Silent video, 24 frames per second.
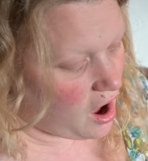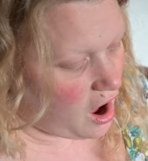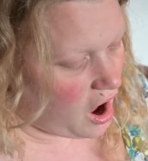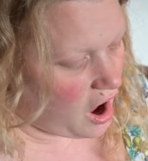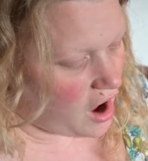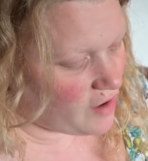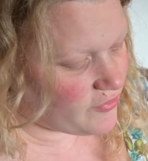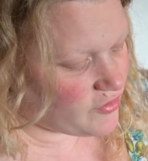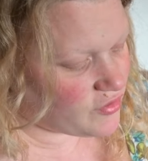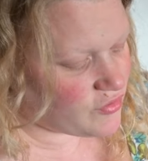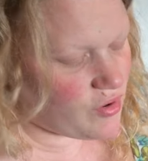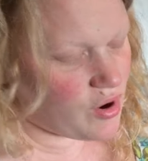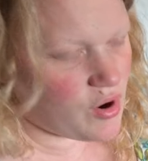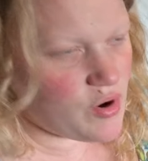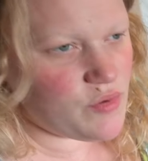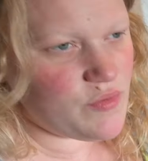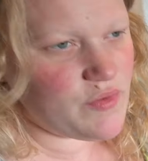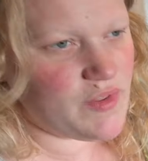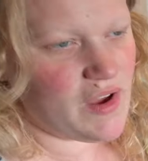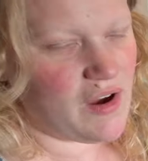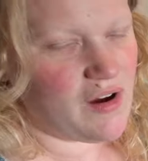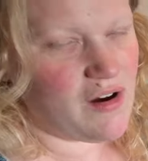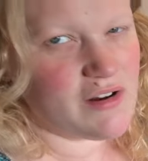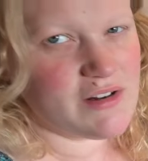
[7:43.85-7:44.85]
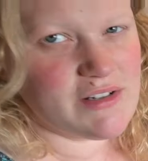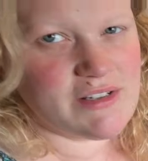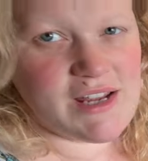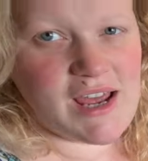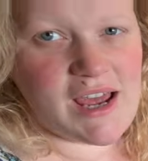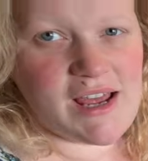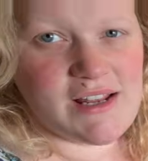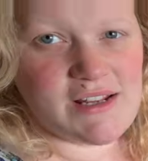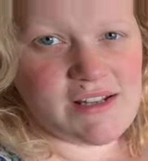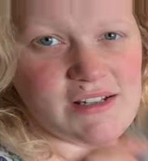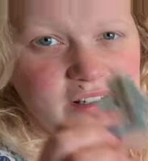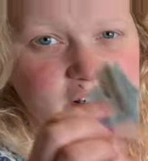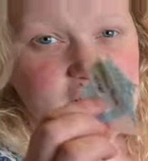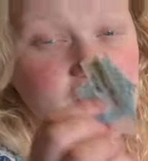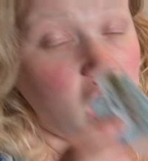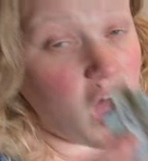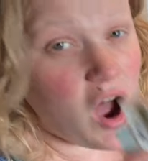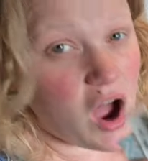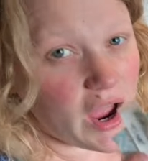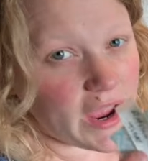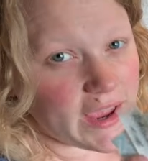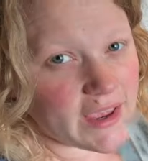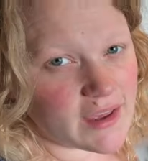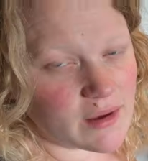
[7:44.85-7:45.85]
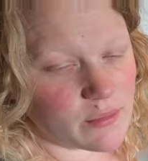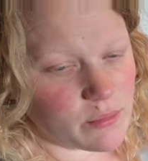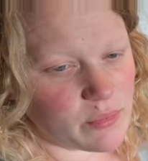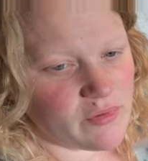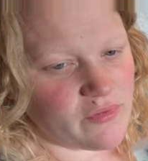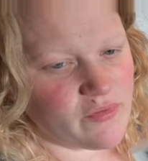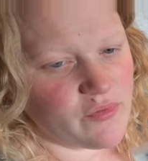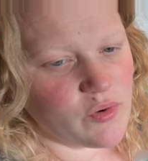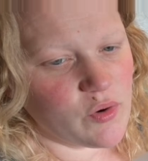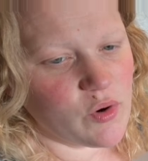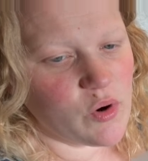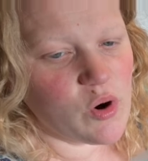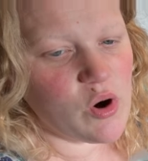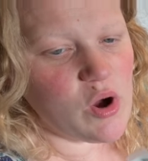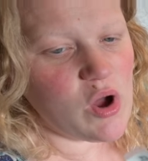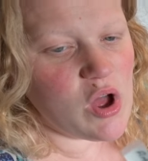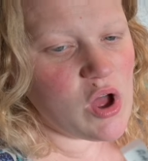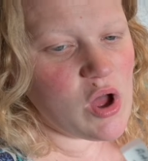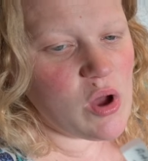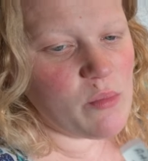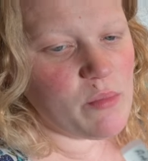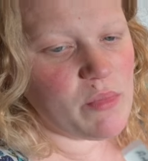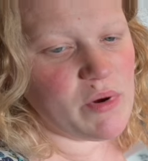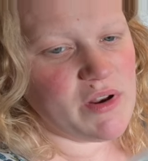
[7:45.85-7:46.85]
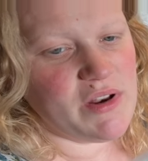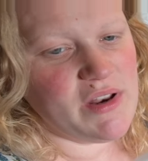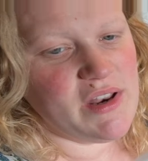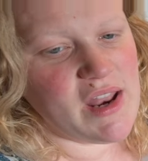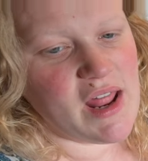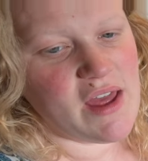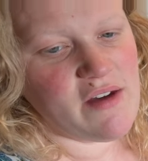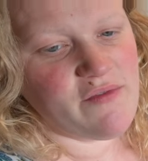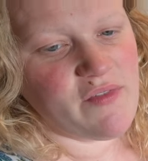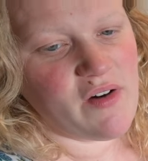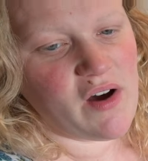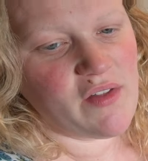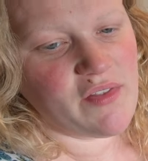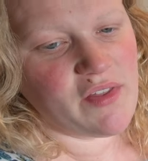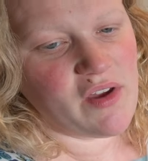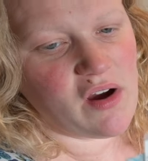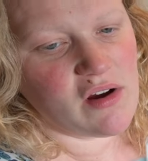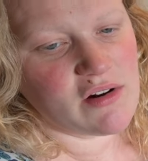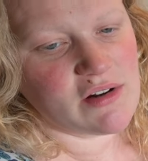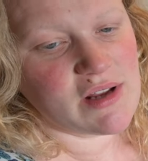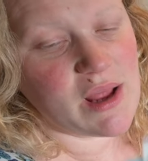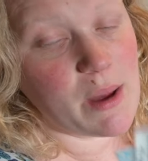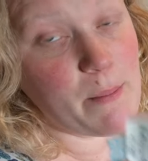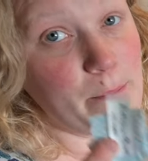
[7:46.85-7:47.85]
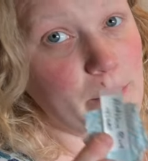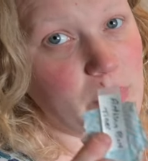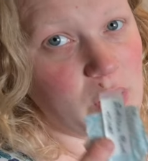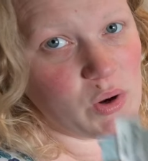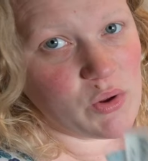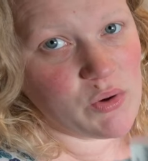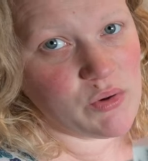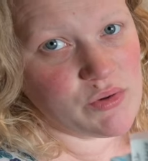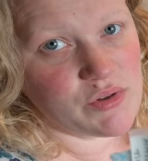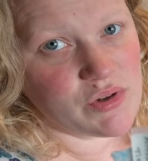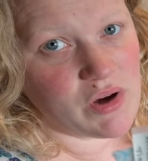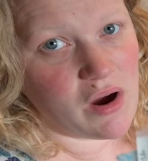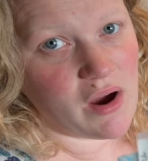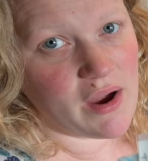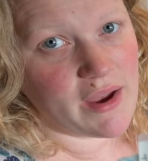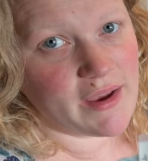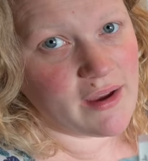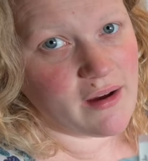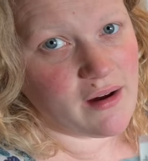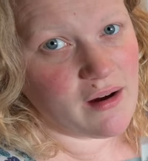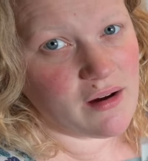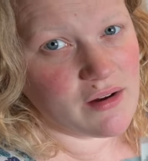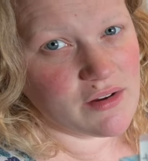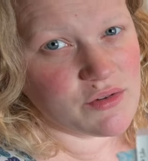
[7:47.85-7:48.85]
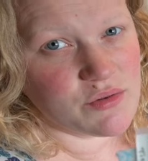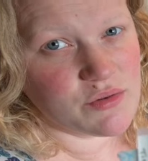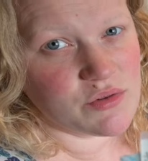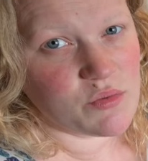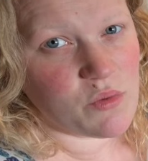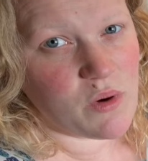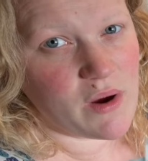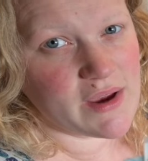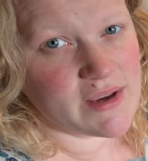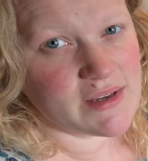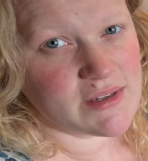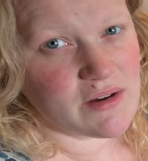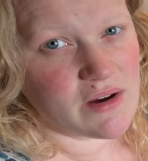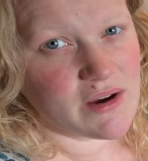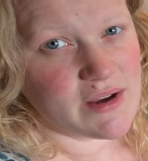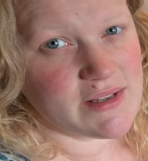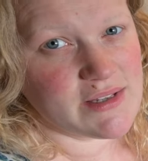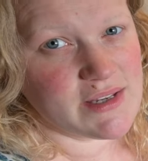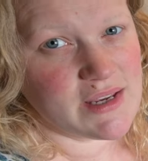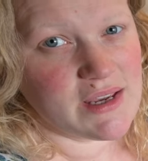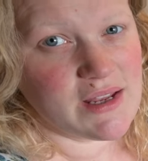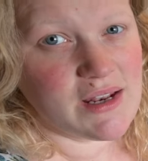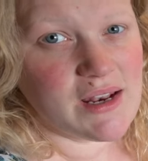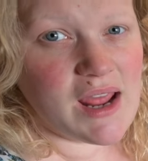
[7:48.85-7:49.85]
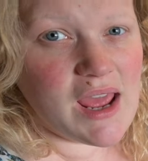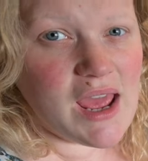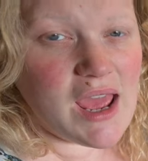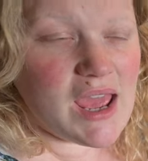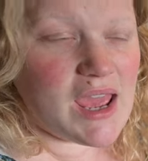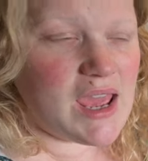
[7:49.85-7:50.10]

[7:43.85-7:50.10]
I've grown the Artisan Tiger before, but never the Artisan Blue Tiger, so it's quite exciting.